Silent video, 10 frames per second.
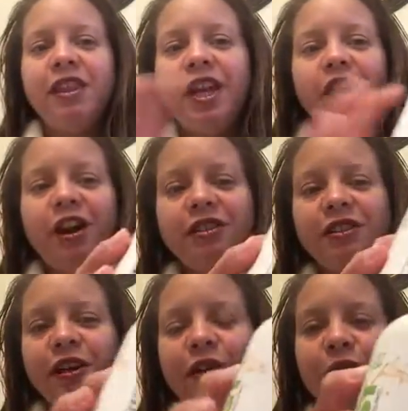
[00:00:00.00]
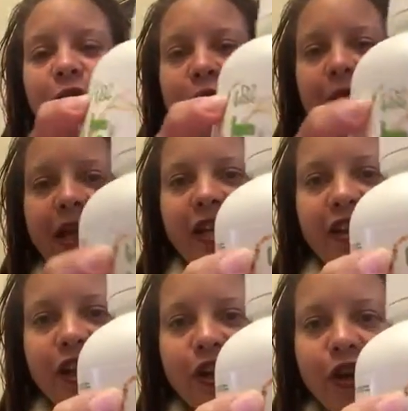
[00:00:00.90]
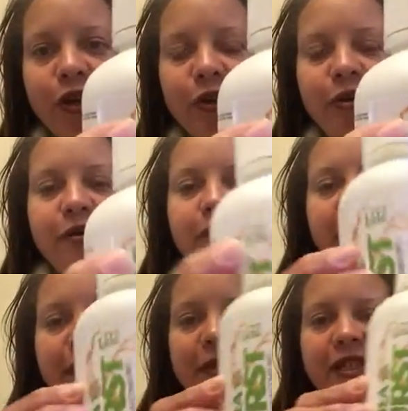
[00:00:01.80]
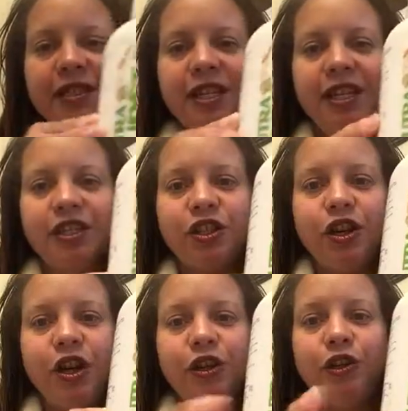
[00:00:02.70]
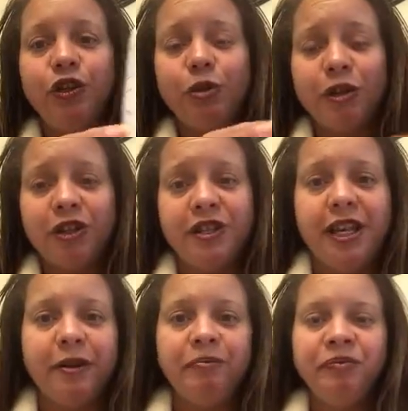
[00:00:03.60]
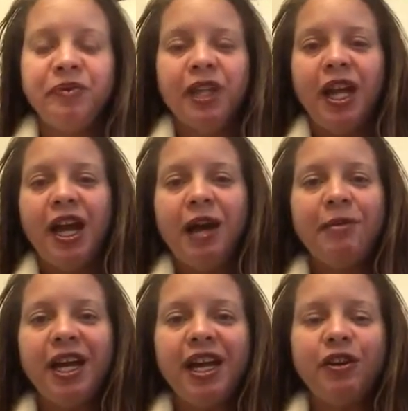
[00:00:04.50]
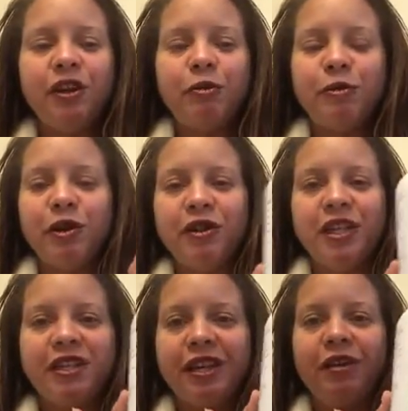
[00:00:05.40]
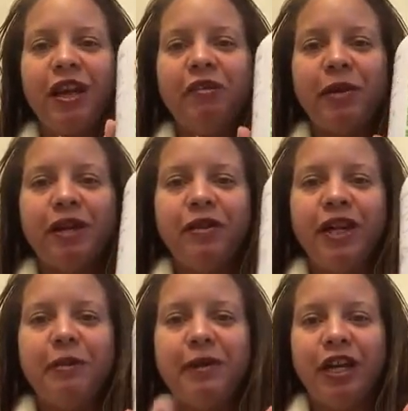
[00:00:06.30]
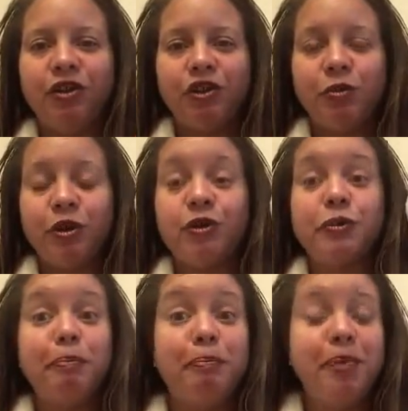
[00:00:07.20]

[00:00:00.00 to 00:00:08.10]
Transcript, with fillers: They also make their own vitamins, and it's called NutriBurst. Now, I'm not going to promote these, say everybody run out and buy NutriBurst,